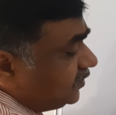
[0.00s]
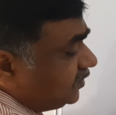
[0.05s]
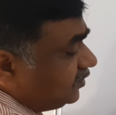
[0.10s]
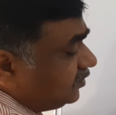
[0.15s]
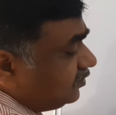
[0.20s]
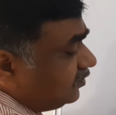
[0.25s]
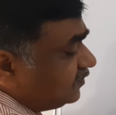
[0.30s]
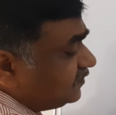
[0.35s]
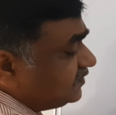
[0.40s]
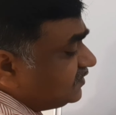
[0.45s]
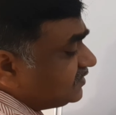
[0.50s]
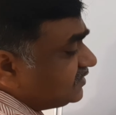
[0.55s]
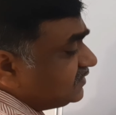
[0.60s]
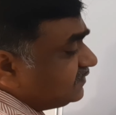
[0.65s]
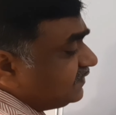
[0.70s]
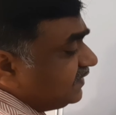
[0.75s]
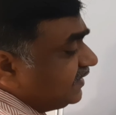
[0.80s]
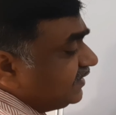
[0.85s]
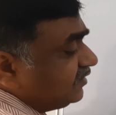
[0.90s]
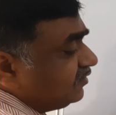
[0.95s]
cos
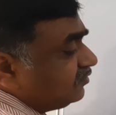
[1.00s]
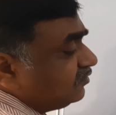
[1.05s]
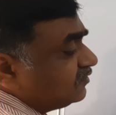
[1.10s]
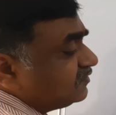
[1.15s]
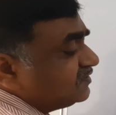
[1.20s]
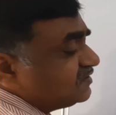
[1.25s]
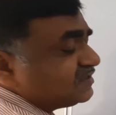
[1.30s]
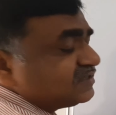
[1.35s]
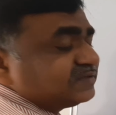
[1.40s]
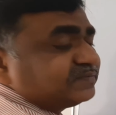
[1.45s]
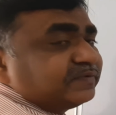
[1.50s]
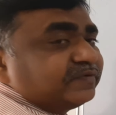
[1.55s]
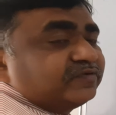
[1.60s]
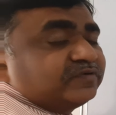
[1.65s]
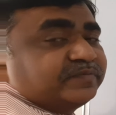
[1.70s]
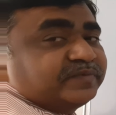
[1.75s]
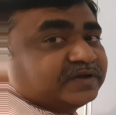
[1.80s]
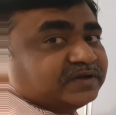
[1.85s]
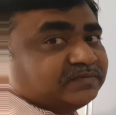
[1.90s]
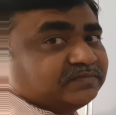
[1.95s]
65 into cos 65
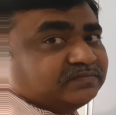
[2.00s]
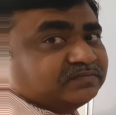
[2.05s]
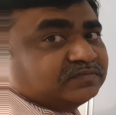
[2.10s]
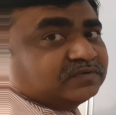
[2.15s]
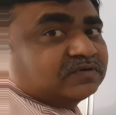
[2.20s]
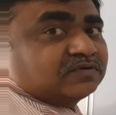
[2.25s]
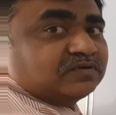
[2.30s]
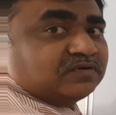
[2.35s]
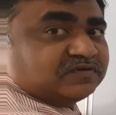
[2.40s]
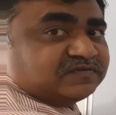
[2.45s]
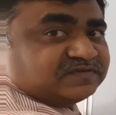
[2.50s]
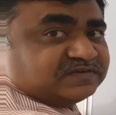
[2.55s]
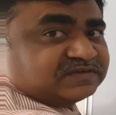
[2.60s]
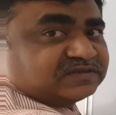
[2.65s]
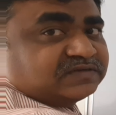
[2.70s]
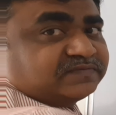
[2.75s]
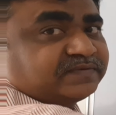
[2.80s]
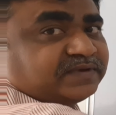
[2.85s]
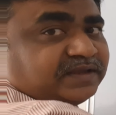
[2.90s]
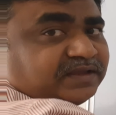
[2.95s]
would become cos
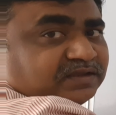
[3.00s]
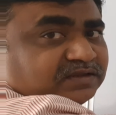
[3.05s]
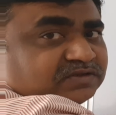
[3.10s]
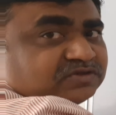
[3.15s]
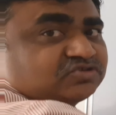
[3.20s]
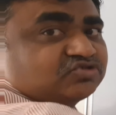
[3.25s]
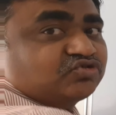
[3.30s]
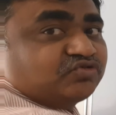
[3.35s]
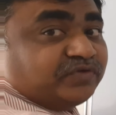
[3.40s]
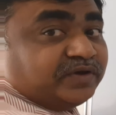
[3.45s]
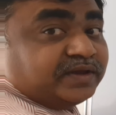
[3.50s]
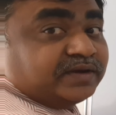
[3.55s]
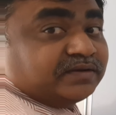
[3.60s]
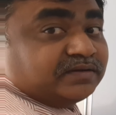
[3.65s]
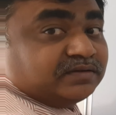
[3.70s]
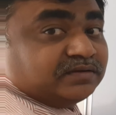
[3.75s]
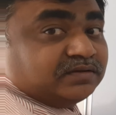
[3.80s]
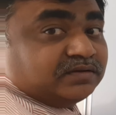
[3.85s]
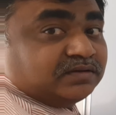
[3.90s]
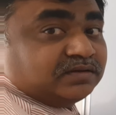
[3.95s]
65 square.
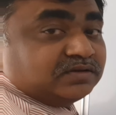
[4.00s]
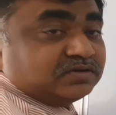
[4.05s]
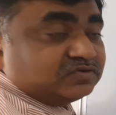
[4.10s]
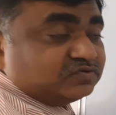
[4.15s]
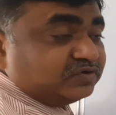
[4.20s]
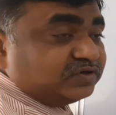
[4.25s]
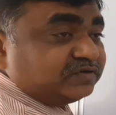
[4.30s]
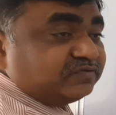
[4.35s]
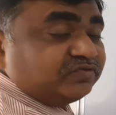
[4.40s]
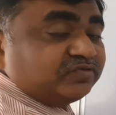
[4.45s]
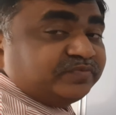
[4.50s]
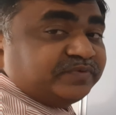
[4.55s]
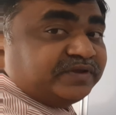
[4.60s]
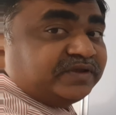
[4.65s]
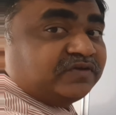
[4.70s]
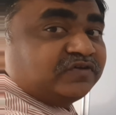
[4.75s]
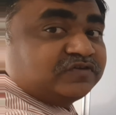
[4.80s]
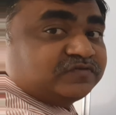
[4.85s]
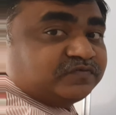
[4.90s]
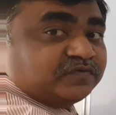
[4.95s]
So it would be
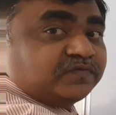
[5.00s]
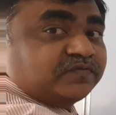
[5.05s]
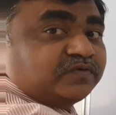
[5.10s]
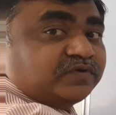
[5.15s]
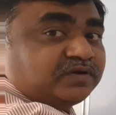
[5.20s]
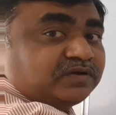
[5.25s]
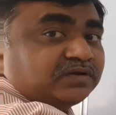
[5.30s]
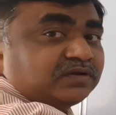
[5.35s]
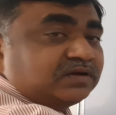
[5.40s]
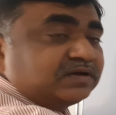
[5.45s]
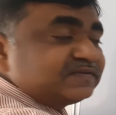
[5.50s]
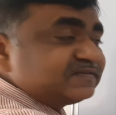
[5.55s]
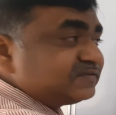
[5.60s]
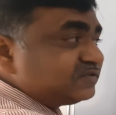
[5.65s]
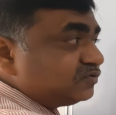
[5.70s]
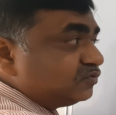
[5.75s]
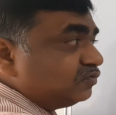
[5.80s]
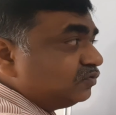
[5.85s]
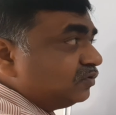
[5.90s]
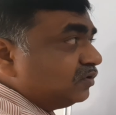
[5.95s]
useful for us
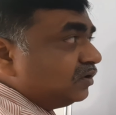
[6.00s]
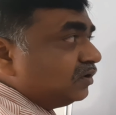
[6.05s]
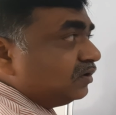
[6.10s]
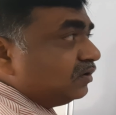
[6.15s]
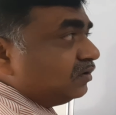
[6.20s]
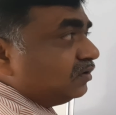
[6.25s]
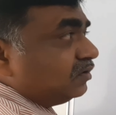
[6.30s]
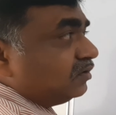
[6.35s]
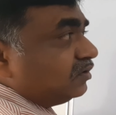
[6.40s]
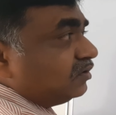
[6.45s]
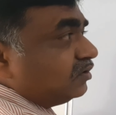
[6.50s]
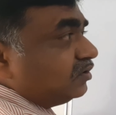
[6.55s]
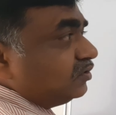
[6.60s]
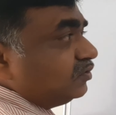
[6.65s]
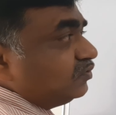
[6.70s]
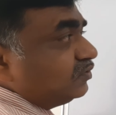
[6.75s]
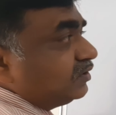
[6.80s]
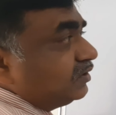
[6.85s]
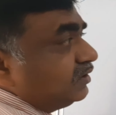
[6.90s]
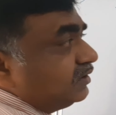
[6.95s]
to
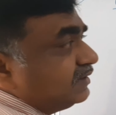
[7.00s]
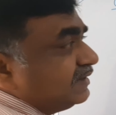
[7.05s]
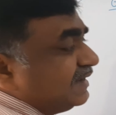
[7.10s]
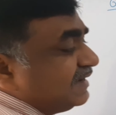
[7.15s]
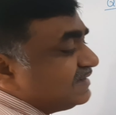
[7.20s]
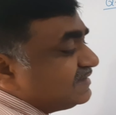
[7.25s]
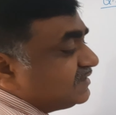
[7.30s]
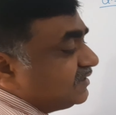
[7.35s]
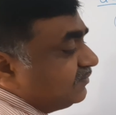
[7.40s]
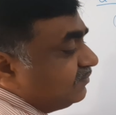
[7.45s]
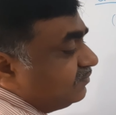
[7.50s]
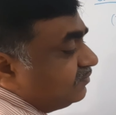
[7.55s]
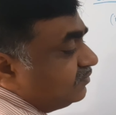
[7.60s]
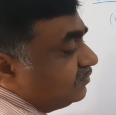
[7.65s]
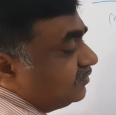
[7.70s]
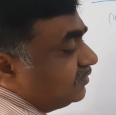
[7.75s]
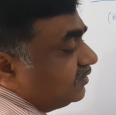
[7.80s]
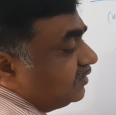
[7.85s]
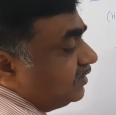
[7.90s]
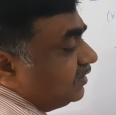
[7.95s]
do the next step
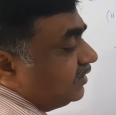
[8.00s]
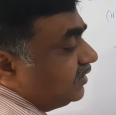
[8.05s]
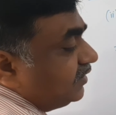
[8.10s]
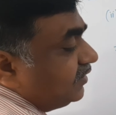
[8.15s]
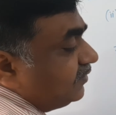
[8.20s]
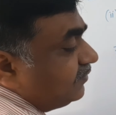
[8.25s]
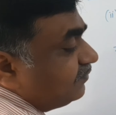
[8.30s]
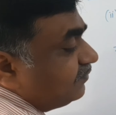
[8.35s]
here.